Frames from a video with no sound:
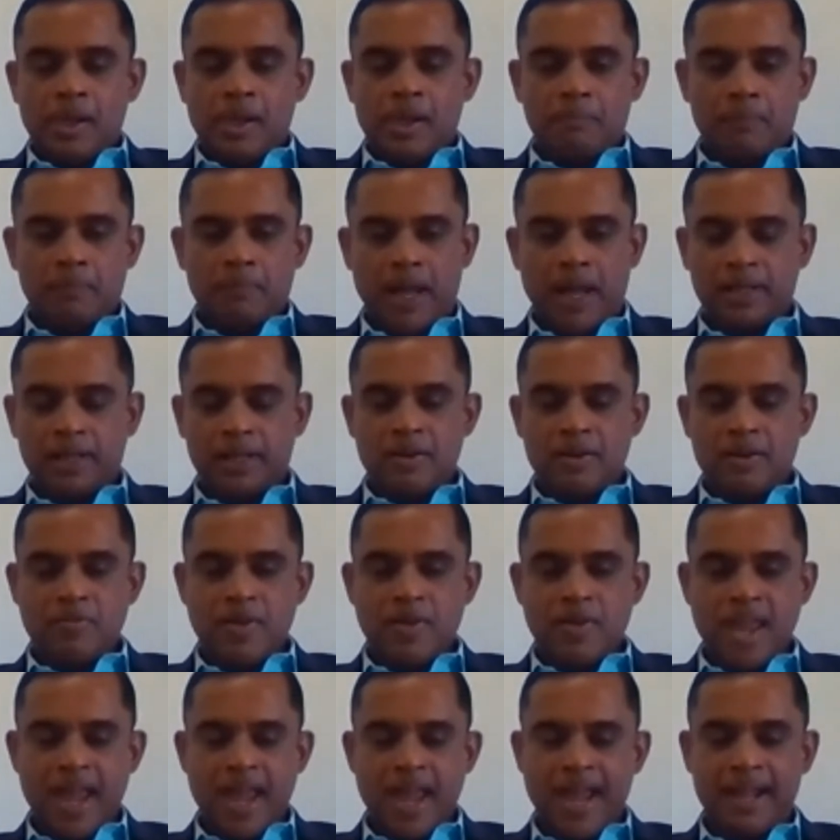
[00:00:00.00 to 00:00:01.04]
but
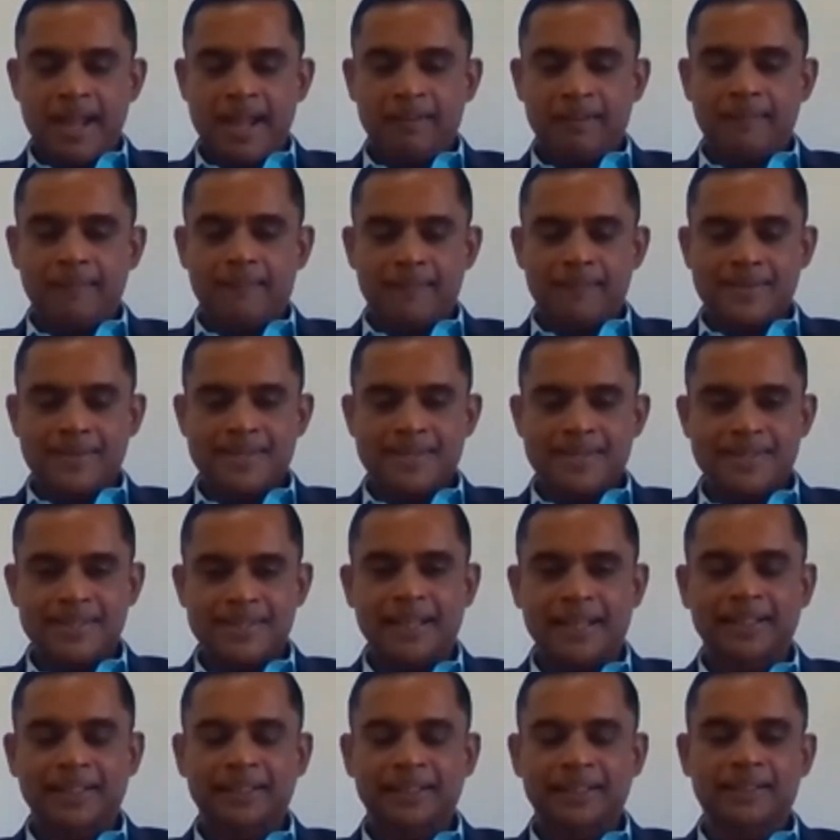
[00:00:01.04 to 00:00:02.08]
we have
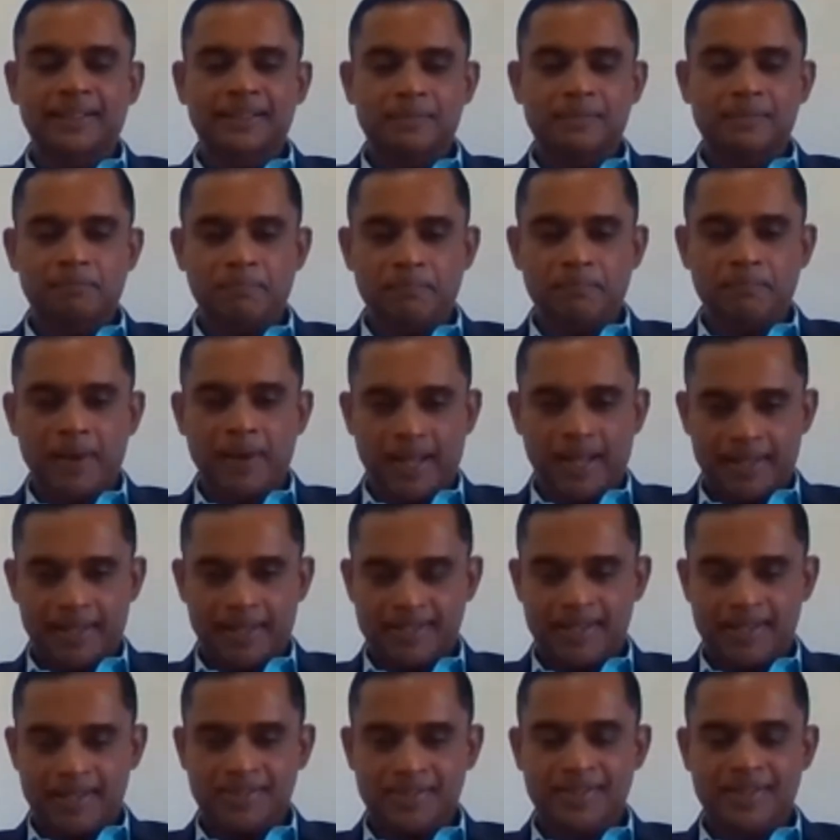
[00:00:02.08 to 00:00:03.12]
set
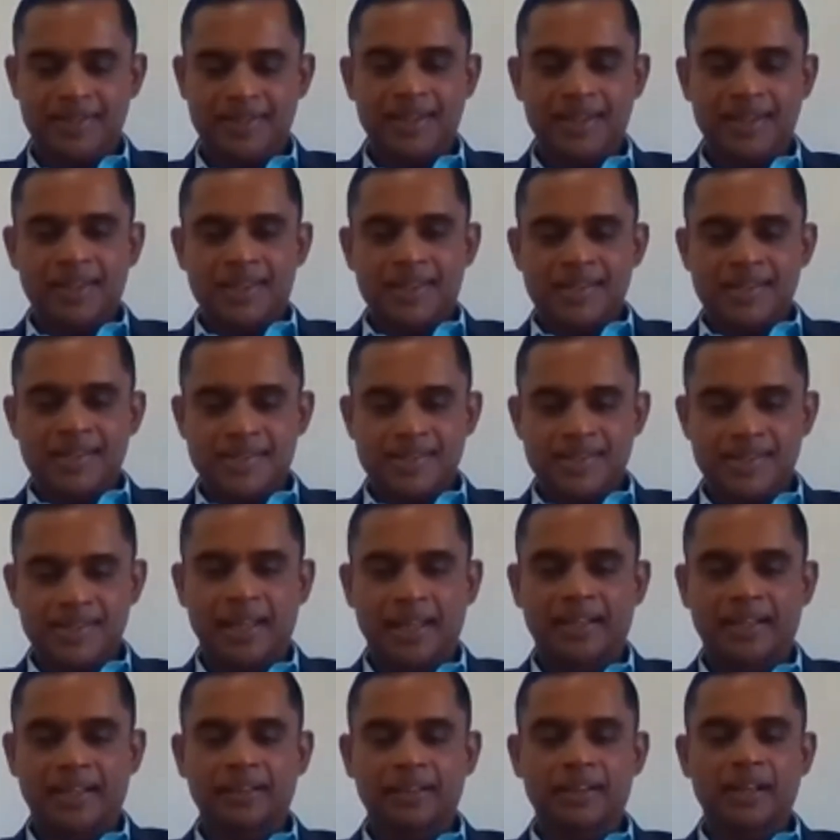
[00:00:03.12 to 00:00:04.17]
places,
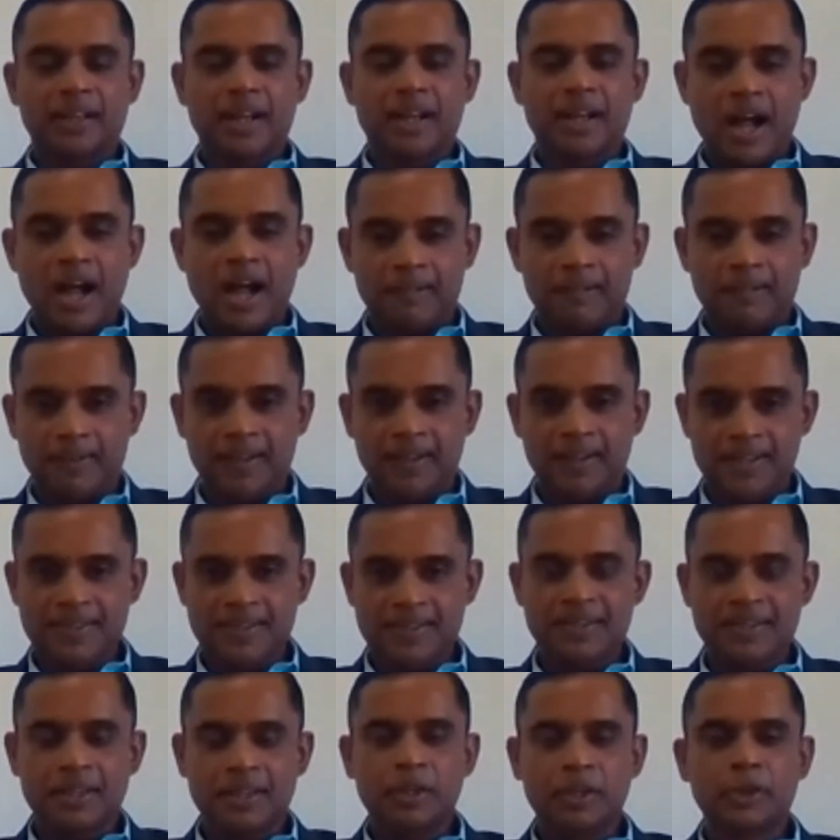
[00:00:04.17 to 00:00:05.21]
set
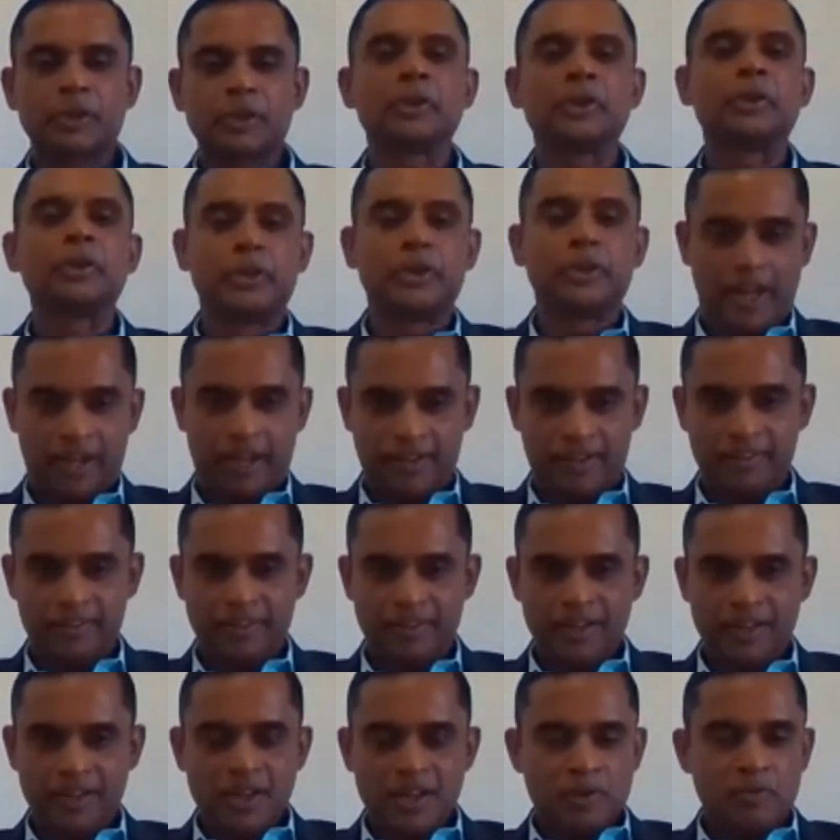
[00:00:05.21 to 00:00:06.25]
hours to do that.
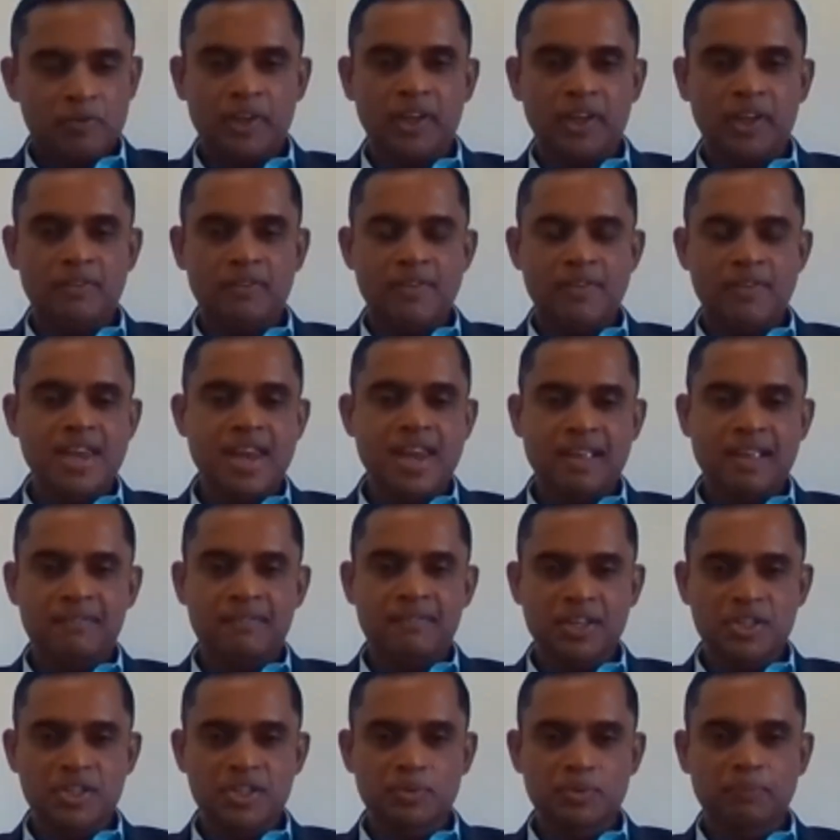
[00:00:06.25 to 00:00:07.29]
We, we
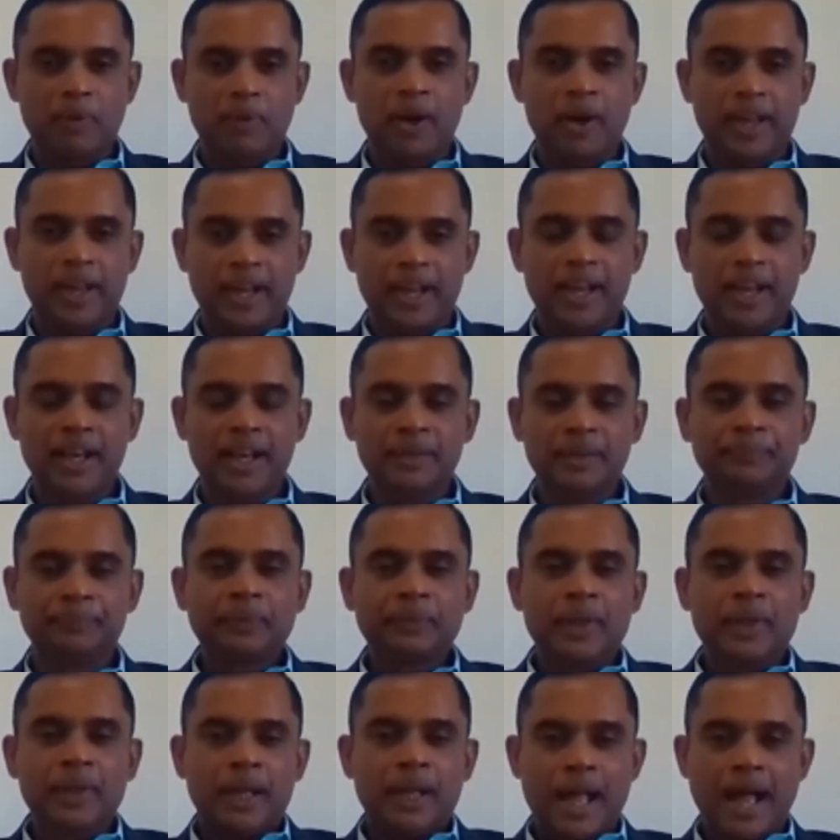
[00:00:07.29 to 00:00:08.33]
never spoil
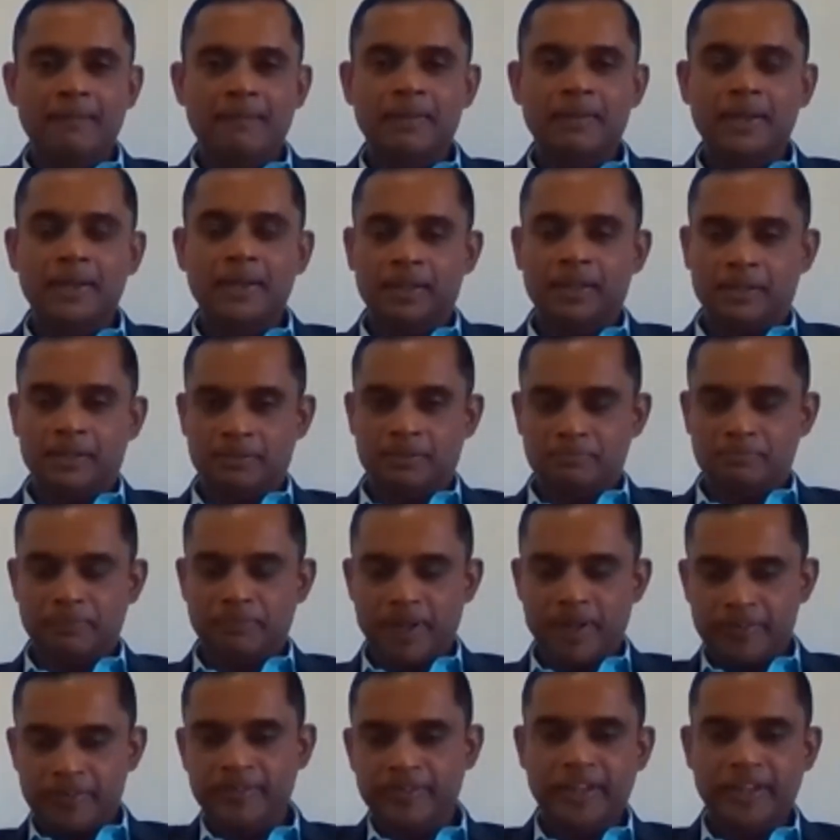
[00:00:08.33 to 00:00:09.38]
our
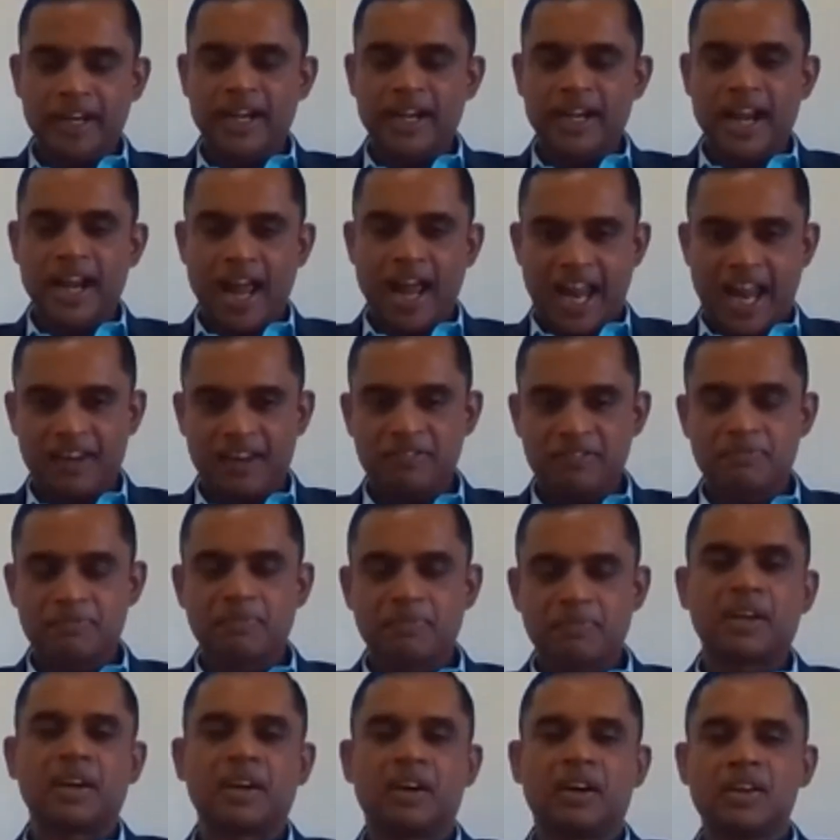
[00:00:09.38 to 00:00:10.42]
personal life
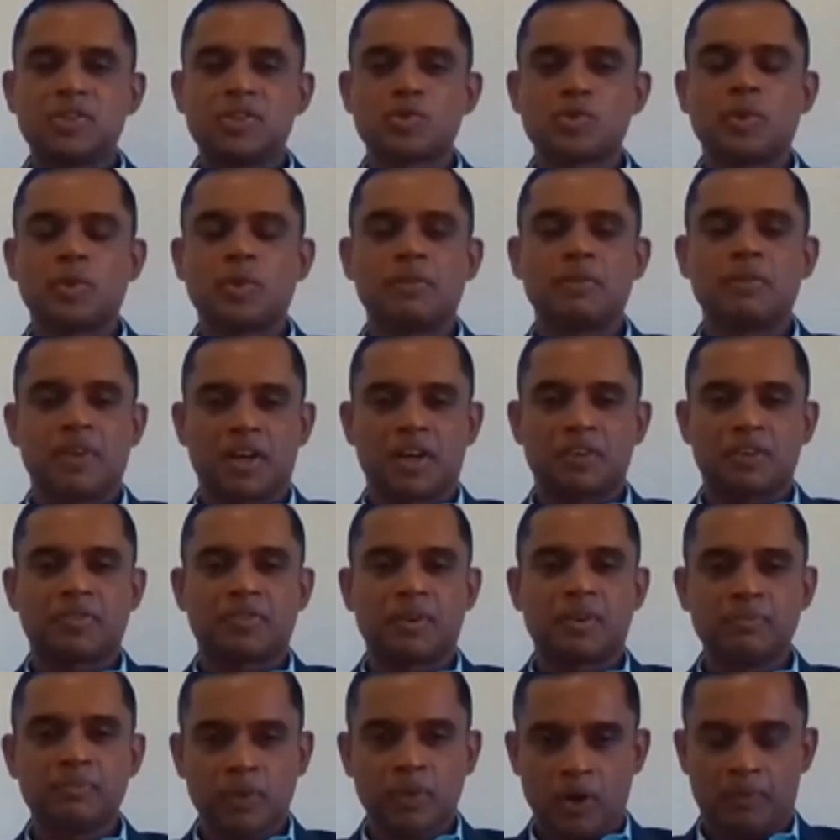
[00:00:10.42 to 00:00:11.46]
because we work
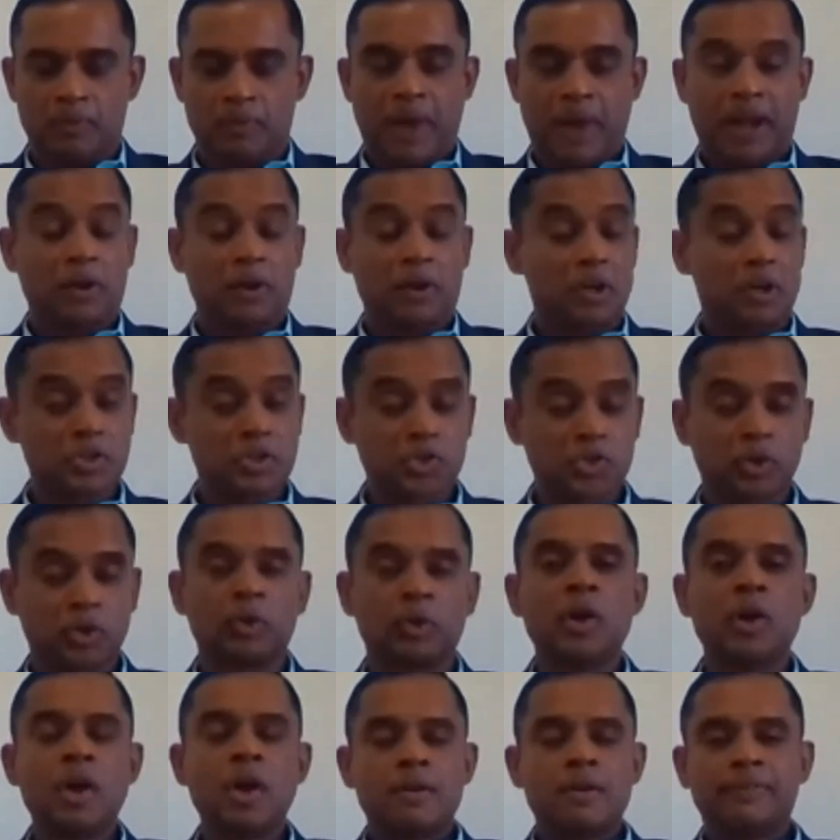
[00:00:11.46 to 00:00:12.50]
from home. And also,
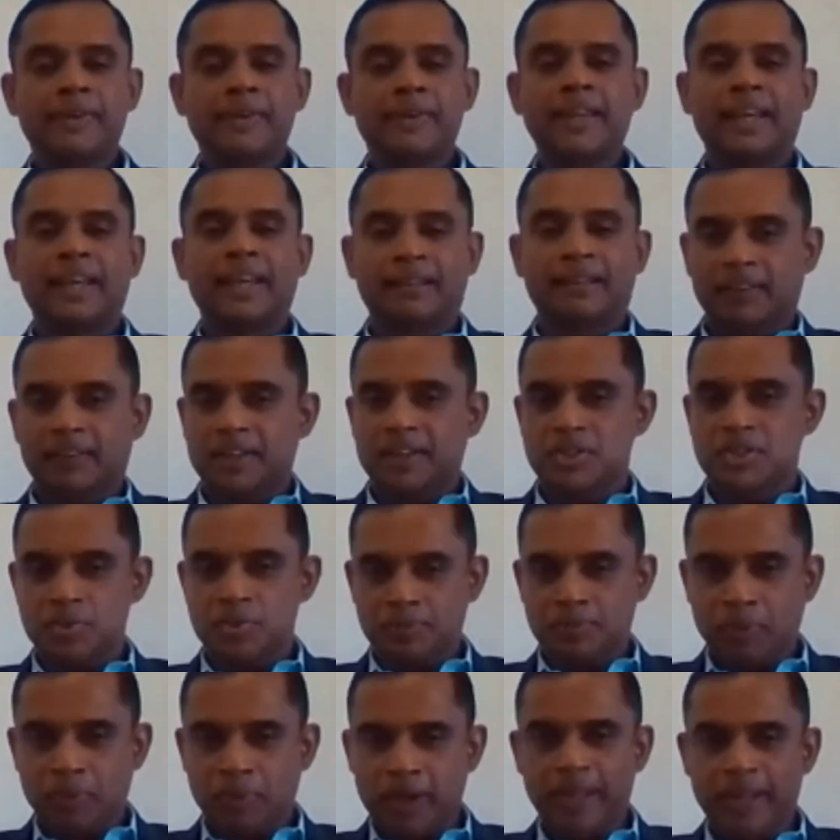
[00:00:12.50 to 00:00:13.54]
we never
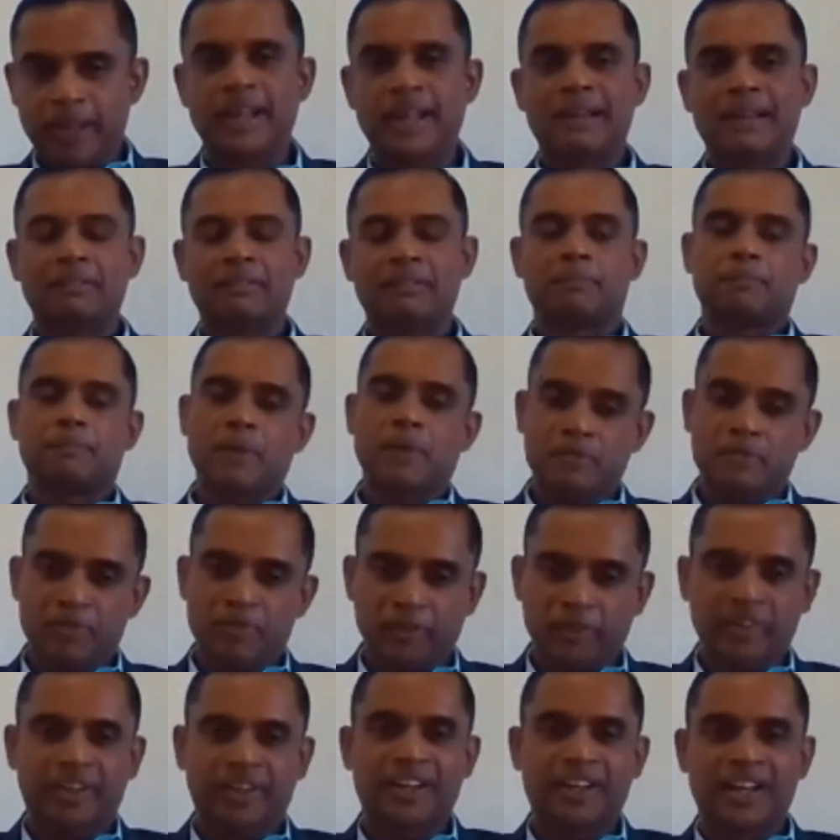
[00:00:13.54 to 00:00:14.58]
spoil our
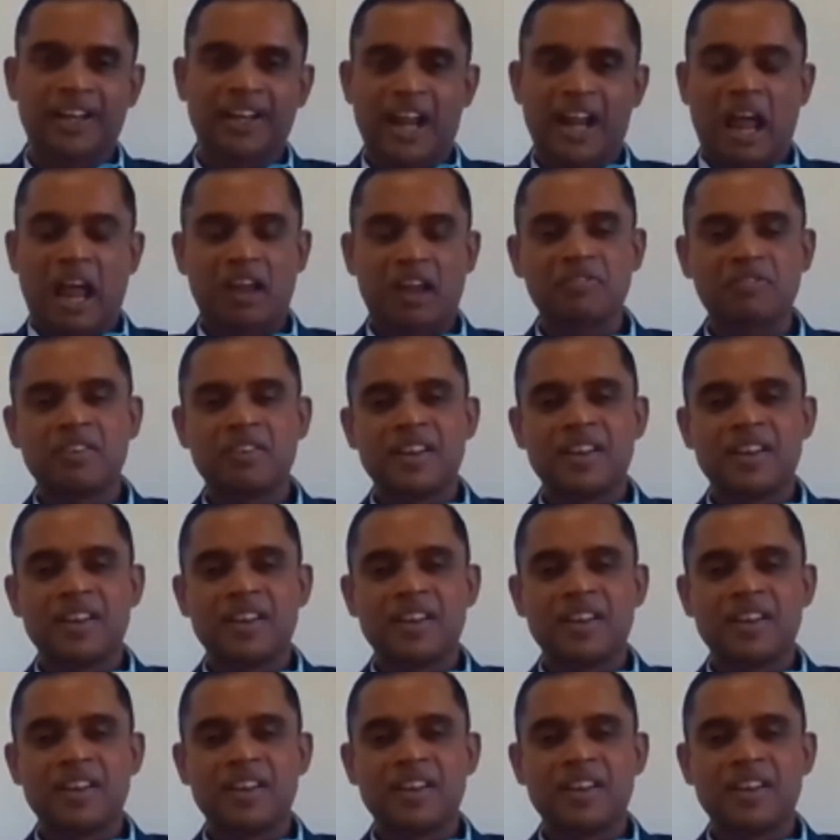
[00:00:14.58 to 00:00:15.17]
professional life